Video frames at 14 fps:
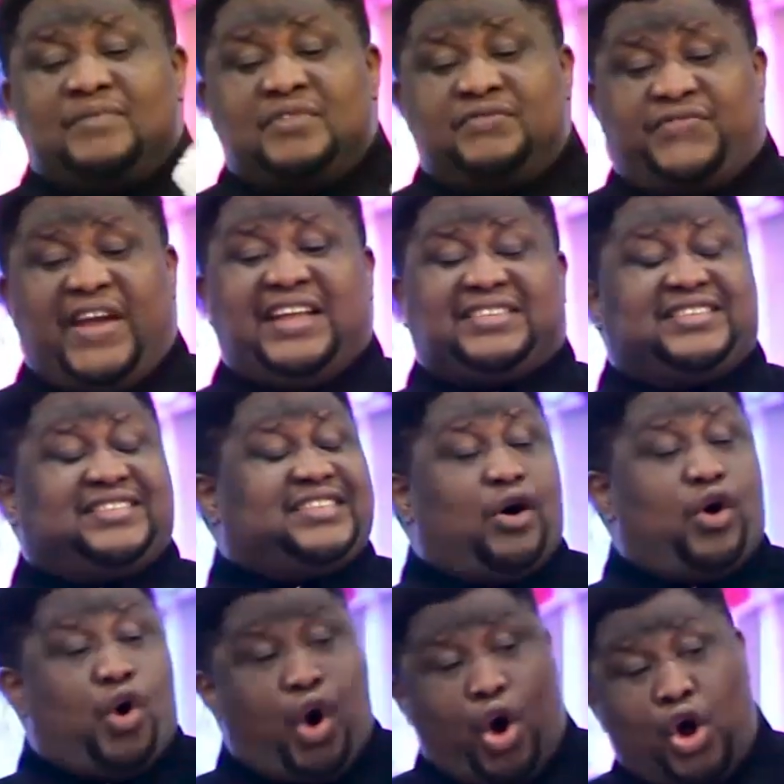Faith is the
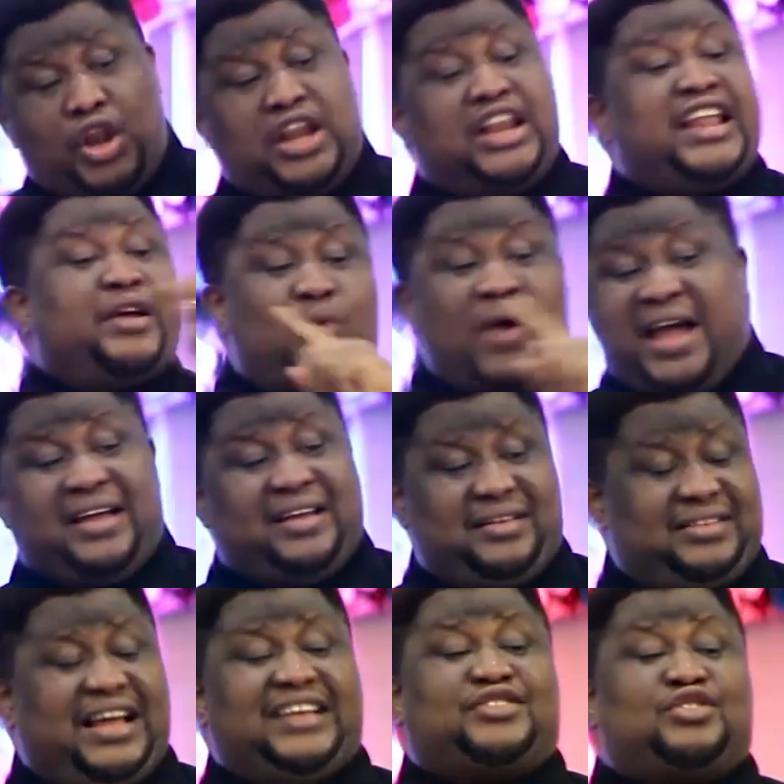only way.
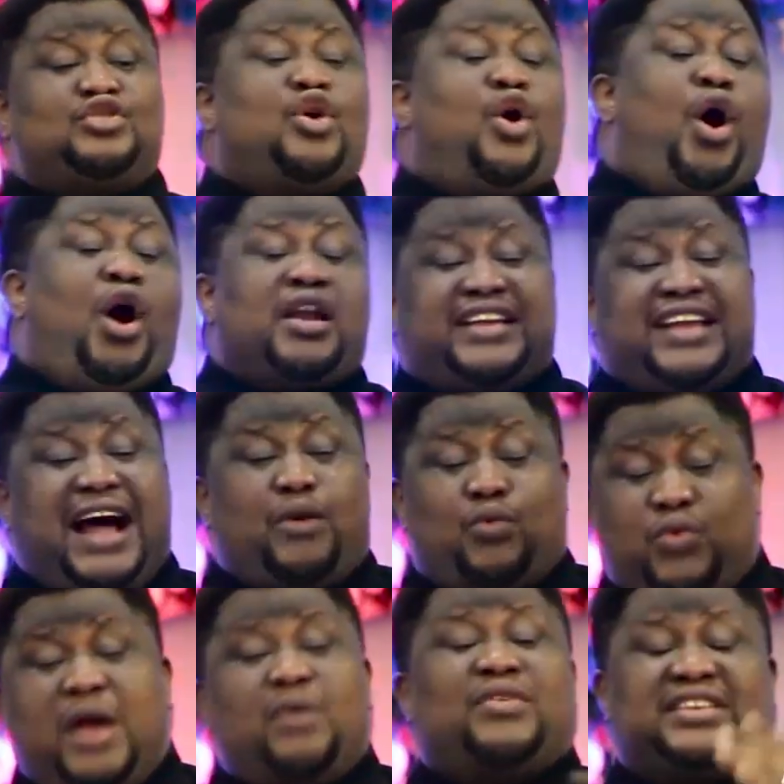There's no other
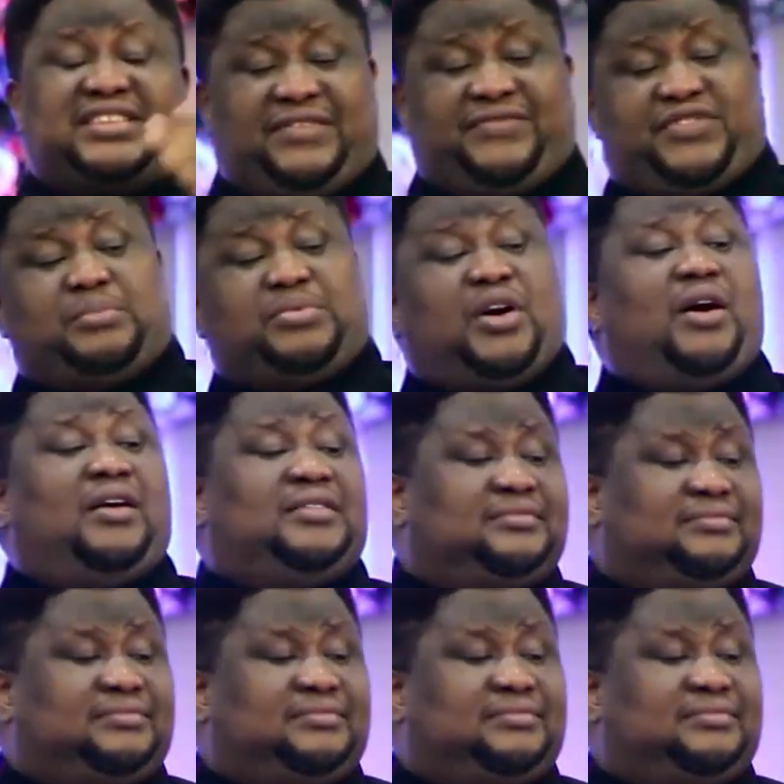way we receive from God.